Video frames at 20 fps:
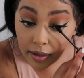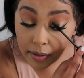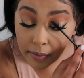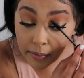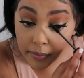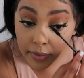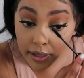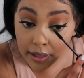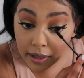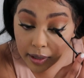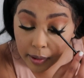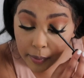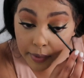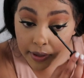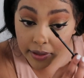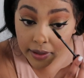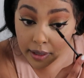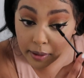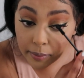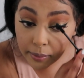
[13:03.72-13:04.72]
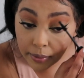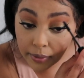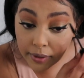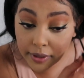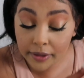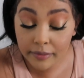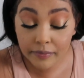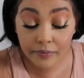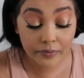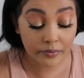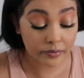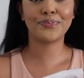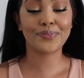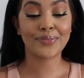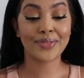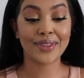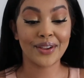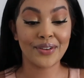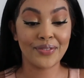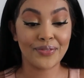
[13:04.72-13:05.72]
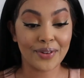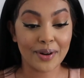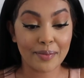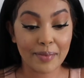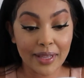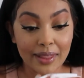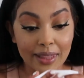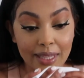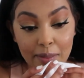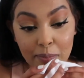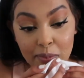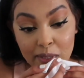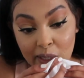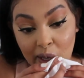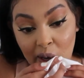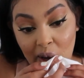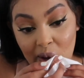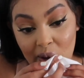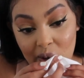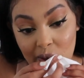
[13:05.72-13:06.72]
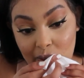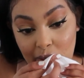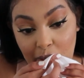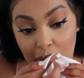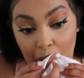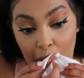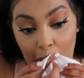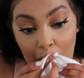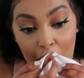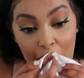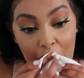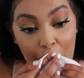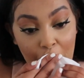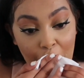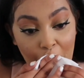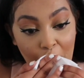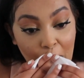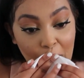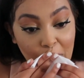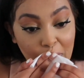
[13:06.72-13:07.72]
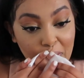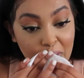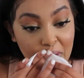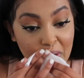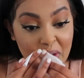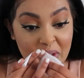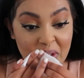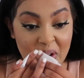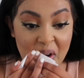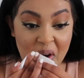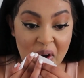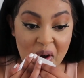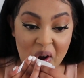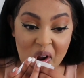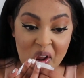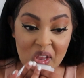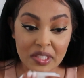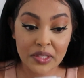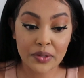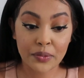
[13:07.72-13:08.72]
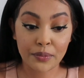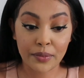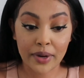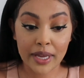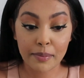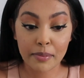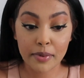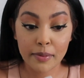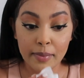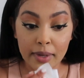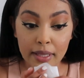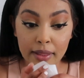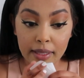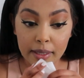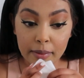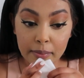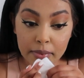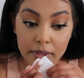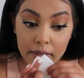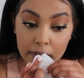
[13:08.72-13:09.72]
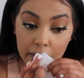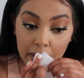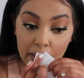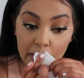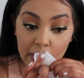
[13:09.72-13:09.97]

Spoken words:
makeup at that point. For my lips, guys, first I always wipe my lips.